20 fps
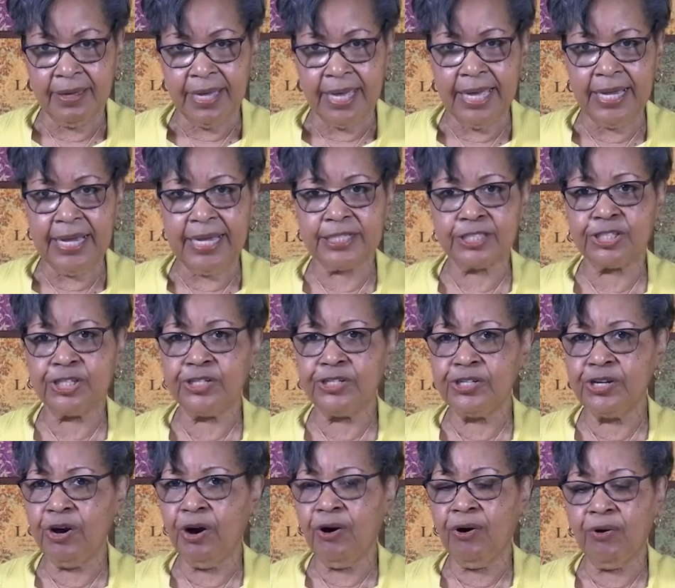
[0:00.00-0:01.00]
And to
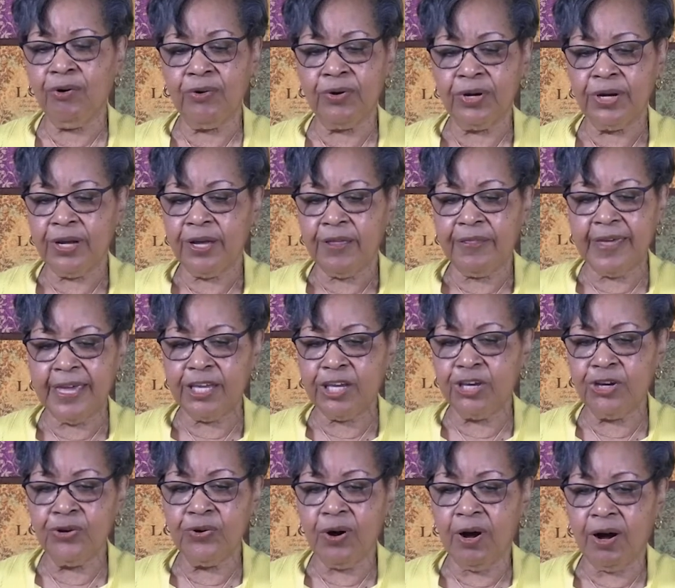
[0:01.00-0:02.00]
know that
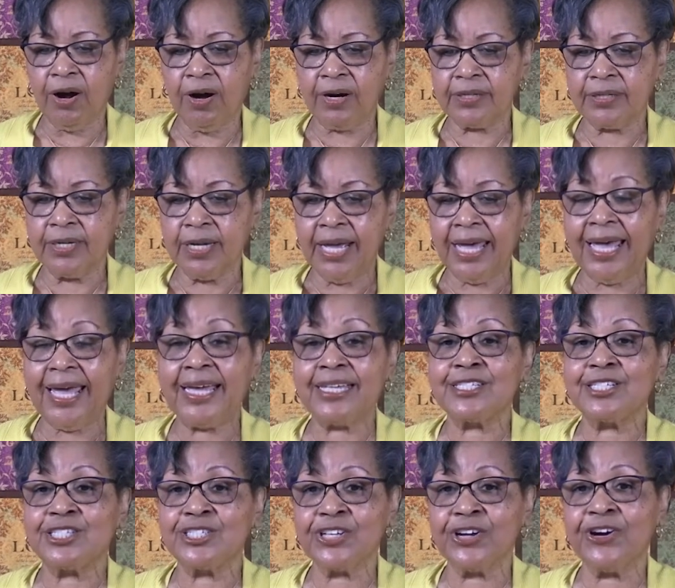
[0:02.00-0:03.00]
you are a
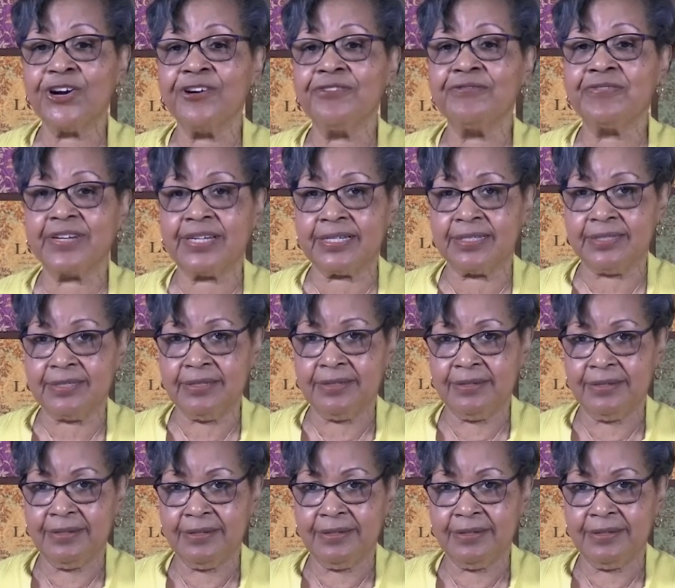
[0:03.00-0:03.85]
servant.